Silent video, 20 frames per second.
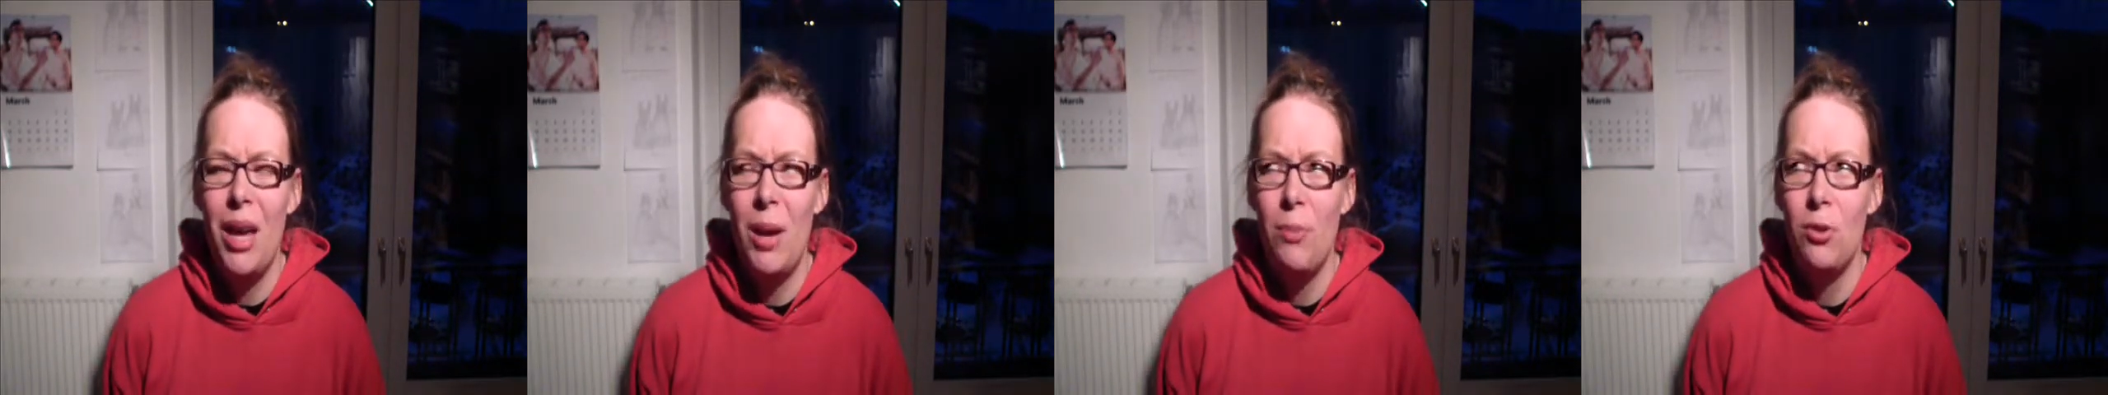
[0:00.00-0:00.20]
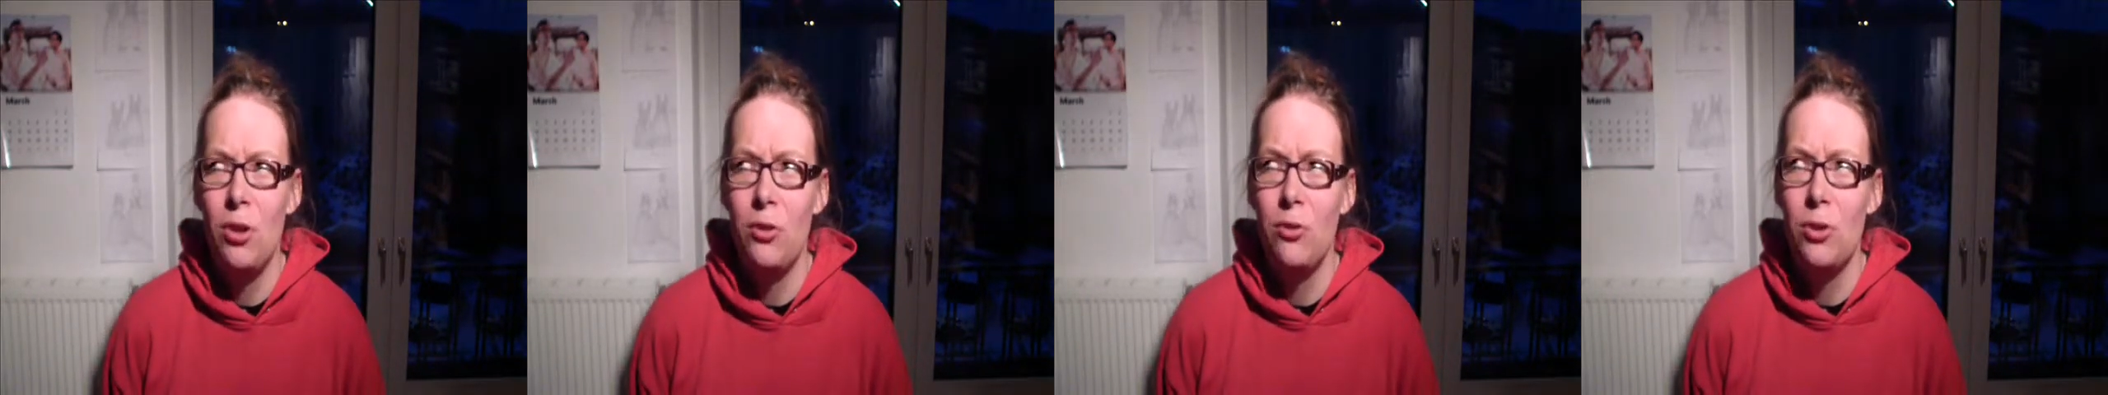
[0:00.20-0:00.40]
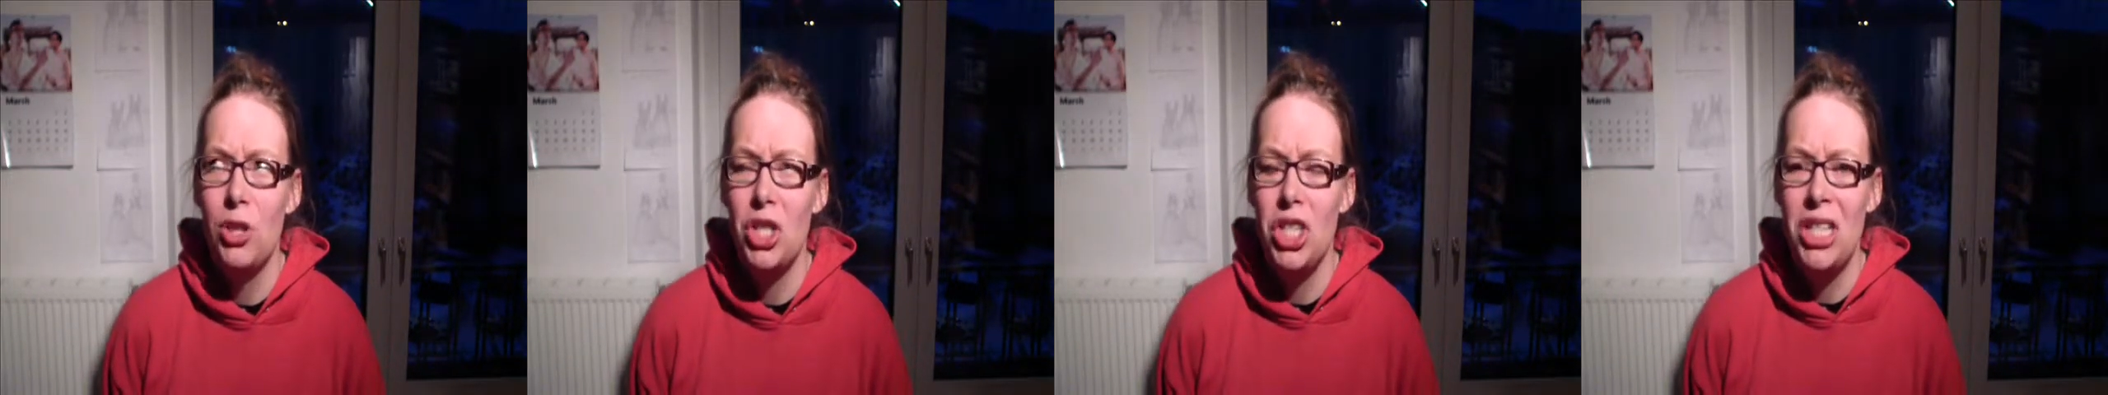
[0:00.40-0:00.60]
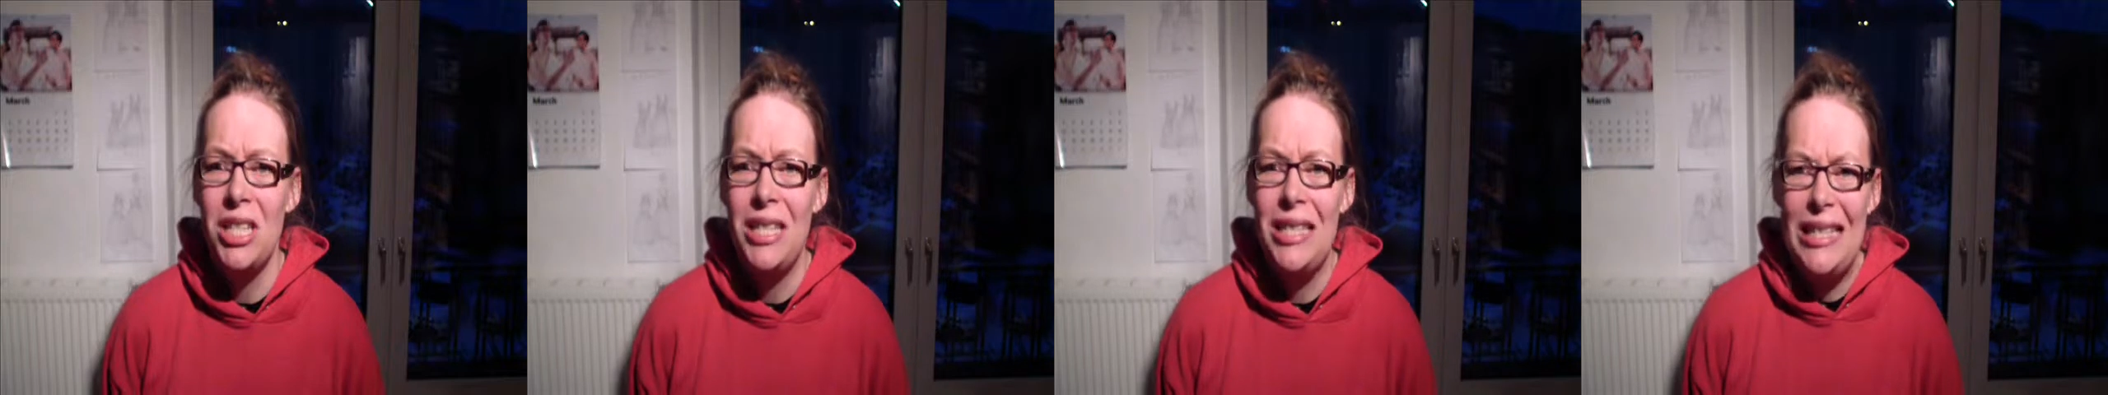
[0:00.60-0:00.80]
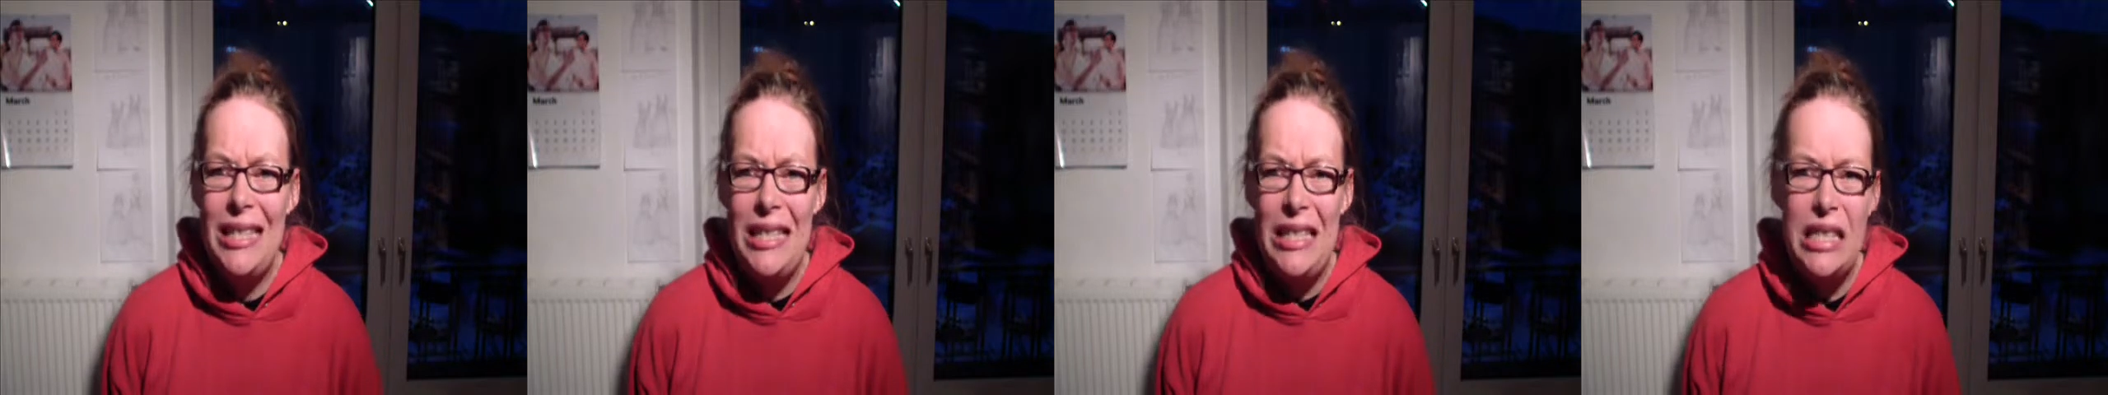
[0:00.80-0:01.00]
map of
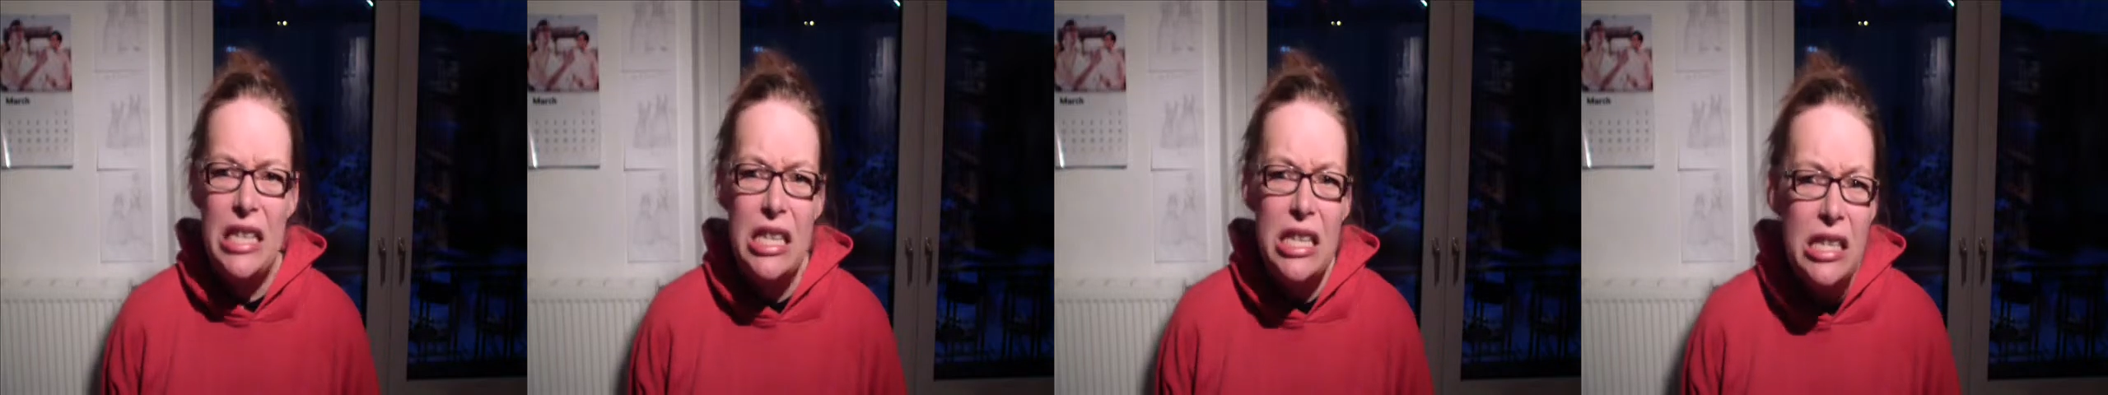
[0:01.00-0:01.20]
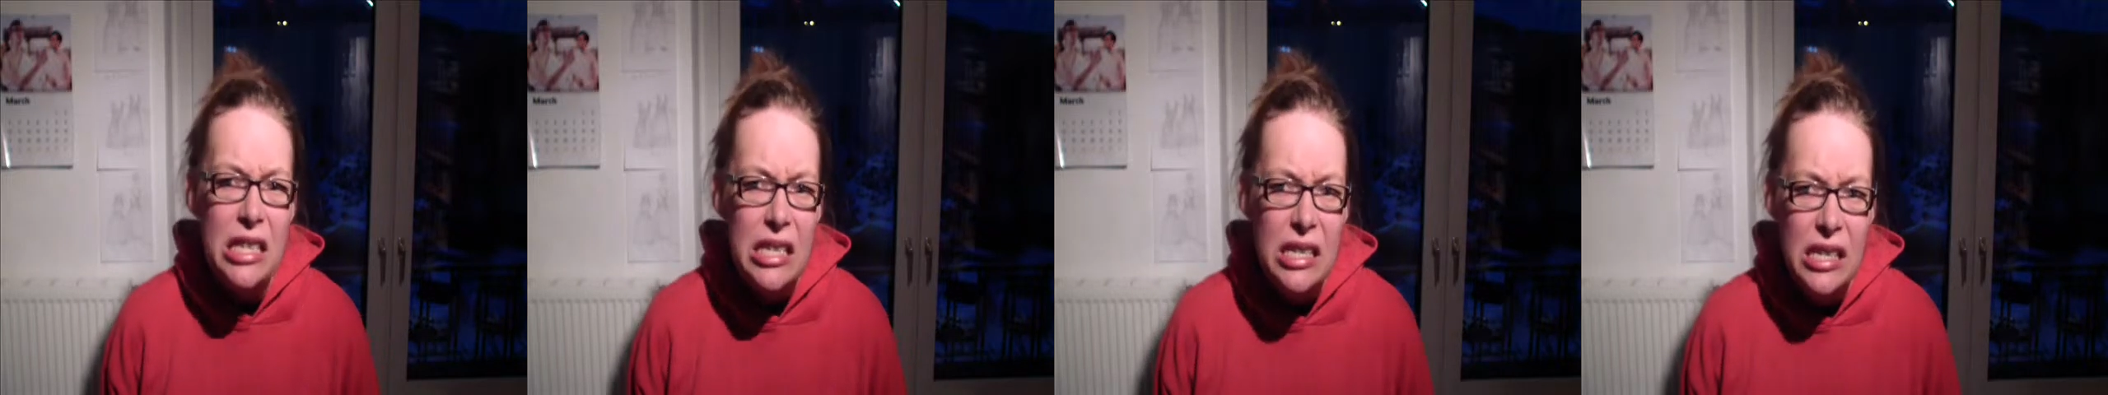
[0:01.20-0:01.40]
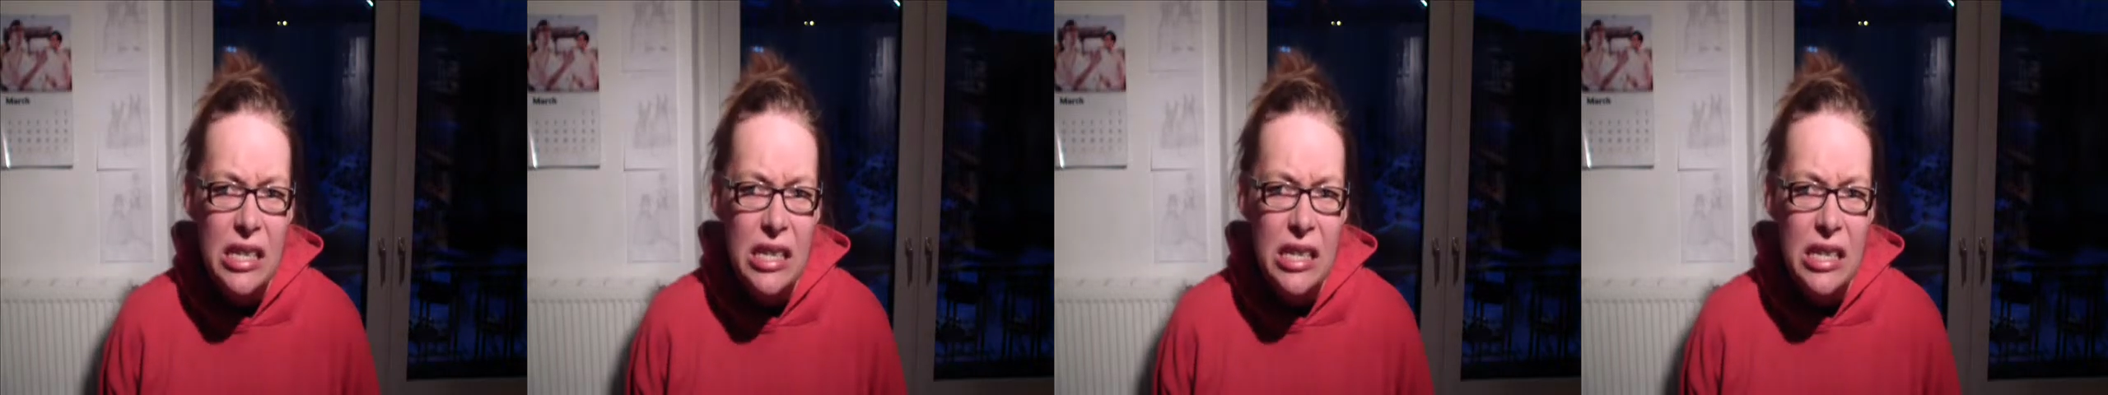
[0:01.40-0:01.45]
Washington DC?